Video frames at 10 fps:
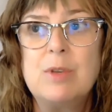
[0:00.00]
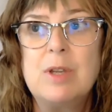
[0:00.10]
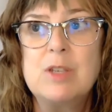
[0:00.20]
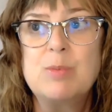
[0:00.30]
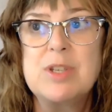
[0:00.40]

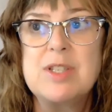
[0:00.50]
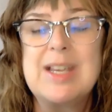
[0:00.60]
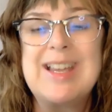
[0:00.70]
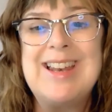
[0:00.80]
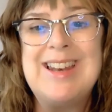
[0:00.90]
expressly
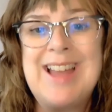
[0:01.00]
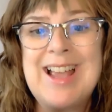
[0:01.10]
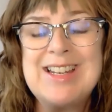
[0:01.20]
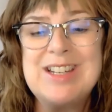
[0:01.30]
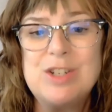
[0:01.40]

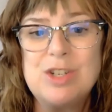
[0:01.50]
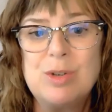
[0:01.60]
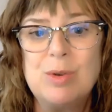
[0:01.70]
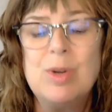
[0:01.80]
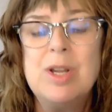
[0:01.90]
connected
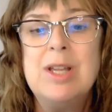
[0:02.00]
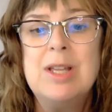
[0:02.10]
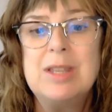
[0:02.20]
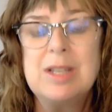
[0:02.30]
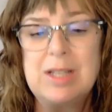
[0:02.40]
to
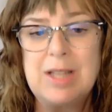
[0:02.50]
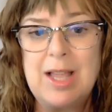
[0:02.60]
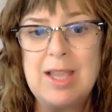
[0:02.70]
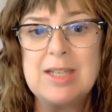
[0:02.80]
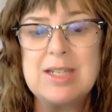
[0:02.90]
the
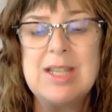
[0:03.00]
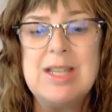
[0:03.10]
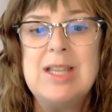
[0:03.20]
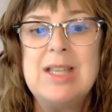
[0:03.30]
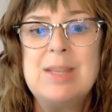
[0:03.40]
client,
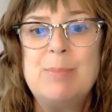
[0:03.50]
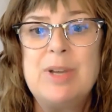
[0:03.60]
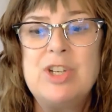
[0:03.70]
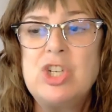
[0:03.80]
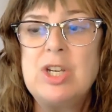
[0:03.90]

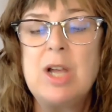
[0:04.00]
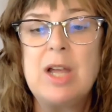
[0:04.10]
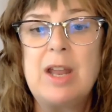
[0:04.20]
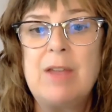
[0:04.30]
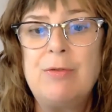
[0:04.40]
but she
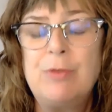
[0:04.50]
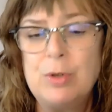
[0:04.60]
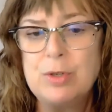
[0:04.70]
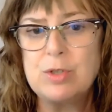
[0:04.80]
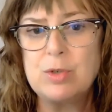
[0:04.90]
got a
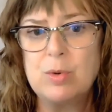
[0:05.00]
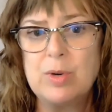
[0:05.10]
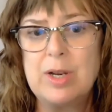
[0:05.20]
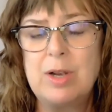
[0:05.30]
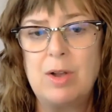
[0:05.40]
full
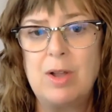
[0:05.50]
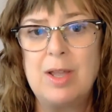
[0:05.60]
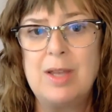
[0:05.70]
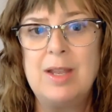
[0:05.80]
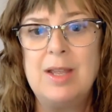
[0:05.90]
story
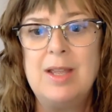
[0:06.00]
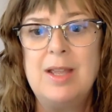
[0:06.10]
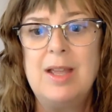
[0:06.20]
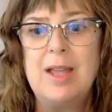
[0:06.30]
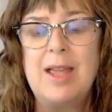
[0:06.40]
on
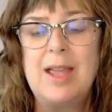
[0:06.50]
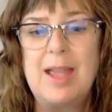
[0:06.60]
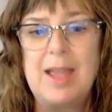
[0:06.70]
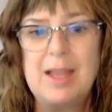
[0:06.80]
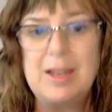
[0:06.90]

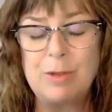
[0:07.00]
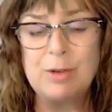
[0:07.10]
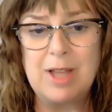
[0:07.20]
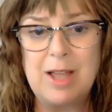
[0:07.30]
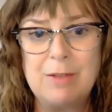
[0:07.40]
another
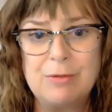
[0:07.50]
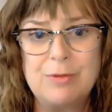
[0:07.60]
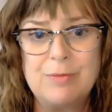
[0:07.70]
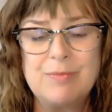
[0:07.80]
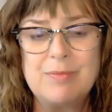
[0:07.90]

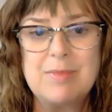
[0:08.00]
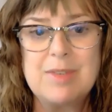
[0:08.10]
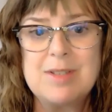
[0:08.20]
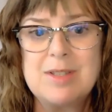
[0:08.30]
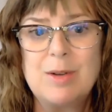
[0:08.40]
life.
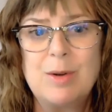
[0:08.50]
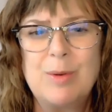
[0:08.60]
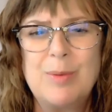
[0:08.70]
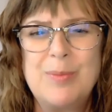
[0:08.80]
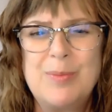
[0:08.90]

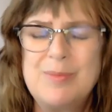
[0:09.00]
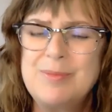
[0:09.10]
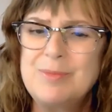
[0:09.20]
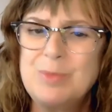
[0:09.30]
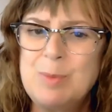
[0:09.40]
So
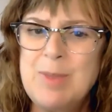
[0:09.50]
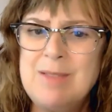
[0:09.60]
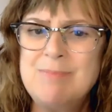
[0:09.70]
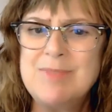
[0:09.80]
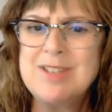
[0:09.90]
we
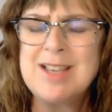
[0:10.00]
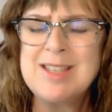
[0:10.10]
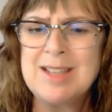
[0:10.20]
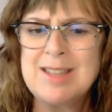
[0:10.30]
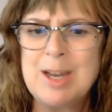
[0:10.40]
may
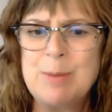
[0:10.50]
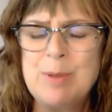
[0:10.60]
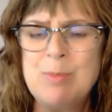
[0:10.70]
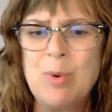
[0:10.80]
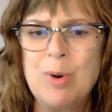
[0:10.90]
dissect that a
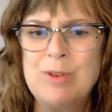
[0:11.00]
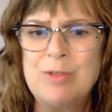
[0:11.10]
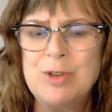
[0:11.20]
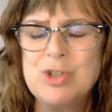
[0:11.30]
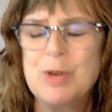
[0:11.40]
bit more in the
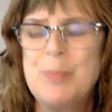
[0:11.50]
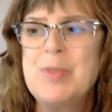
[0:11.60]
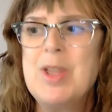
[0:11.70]
future.